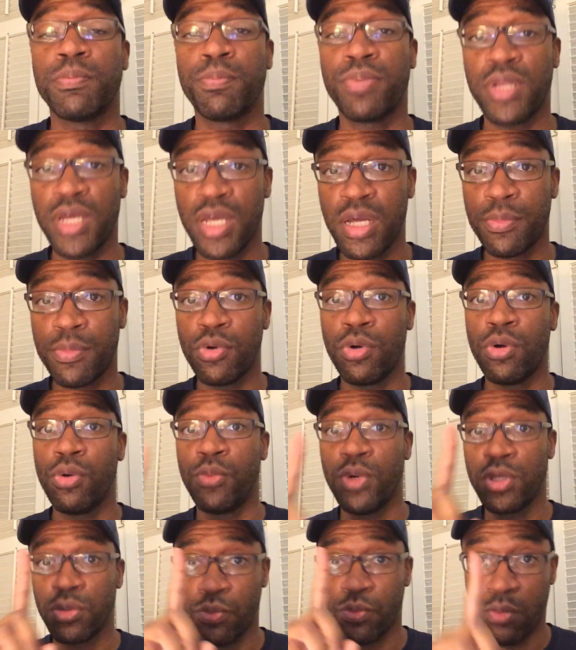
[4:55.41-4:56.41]
playable
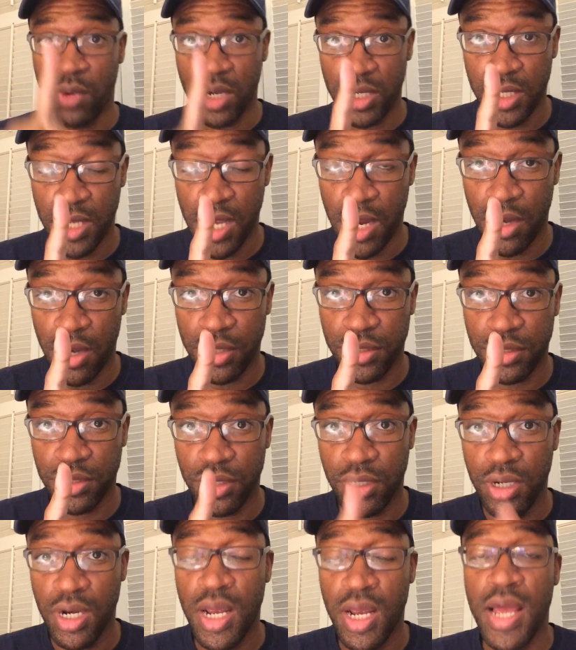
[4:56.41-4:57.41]
with one
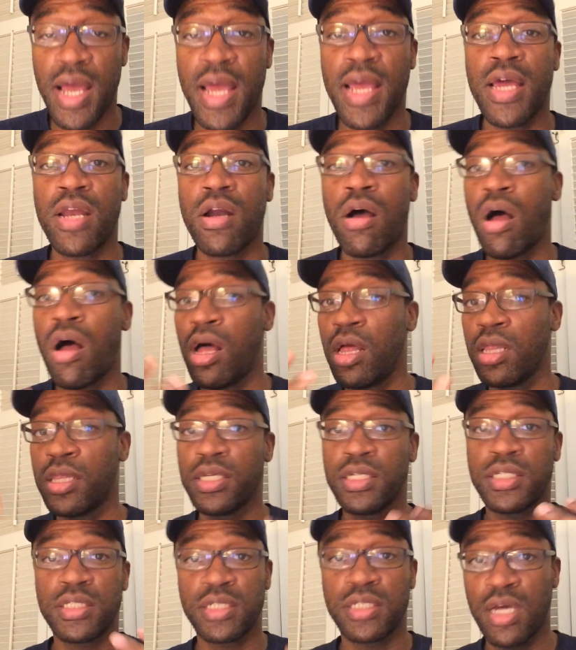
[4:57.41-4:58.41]
character and all
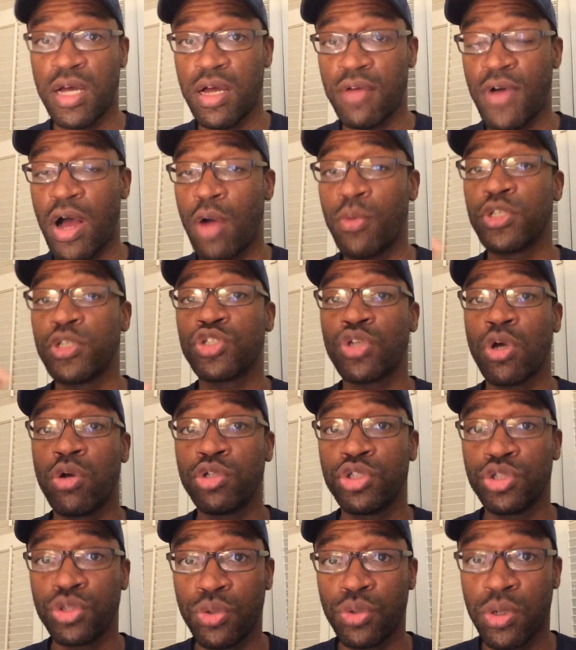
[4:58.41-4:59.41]
this stuff I was
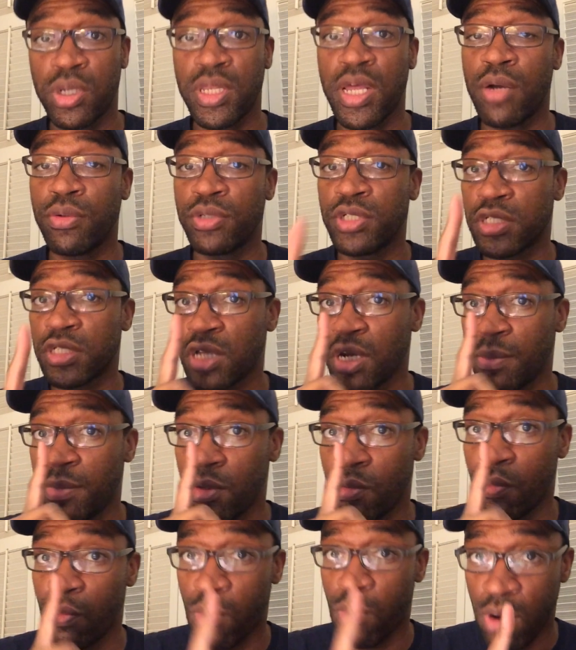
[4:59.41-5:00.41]
so sure that it was just going to
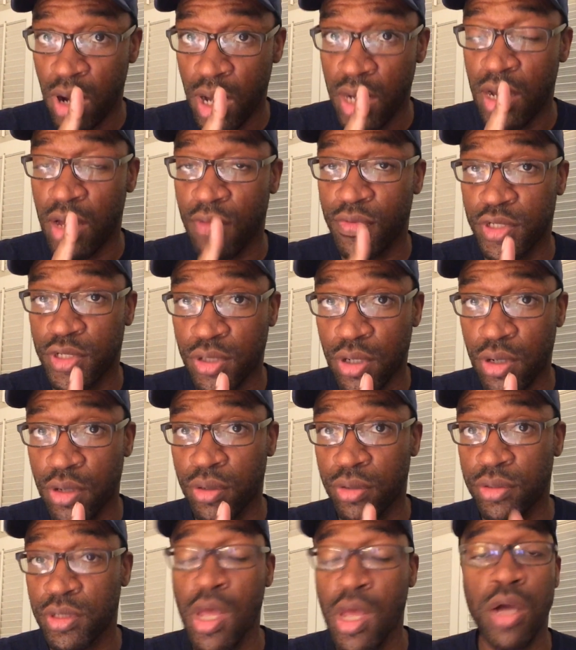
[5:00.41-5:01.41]
be one of the
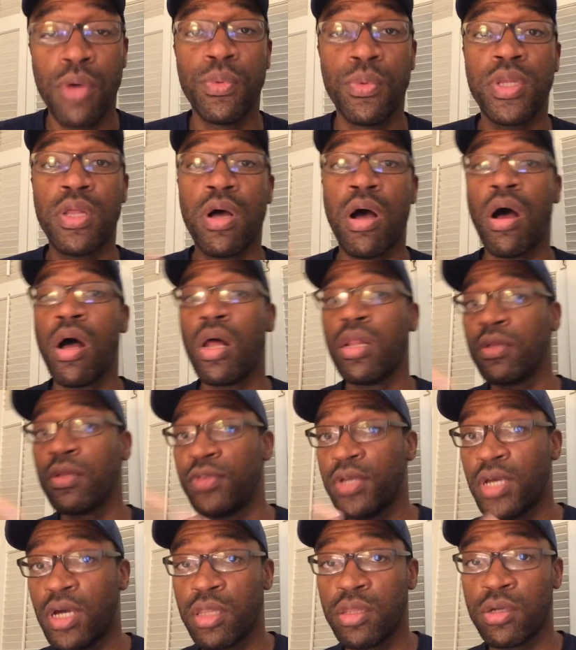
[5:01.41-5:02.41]
turtles with all
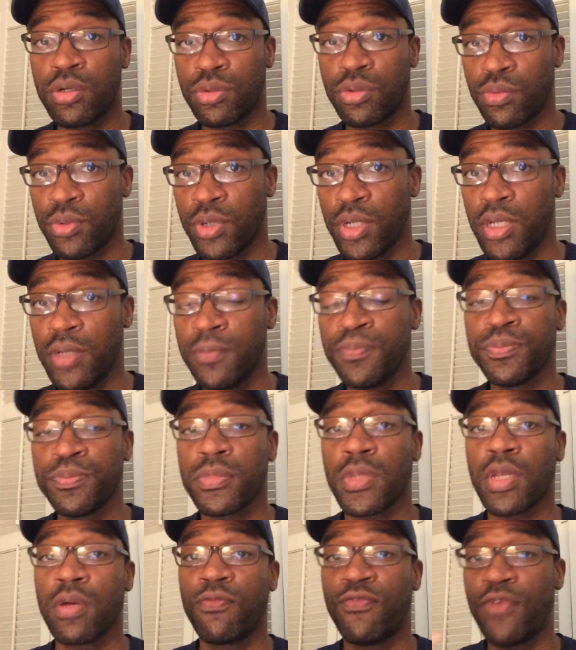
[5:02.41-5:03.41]
of the other three
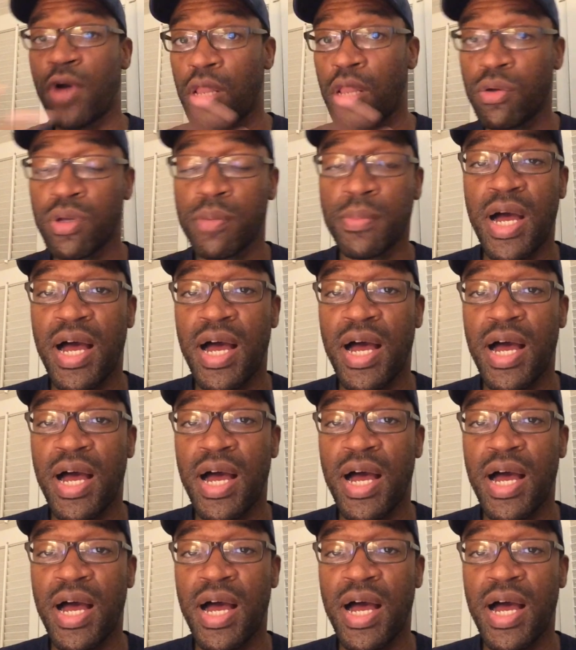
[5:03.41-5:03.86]
following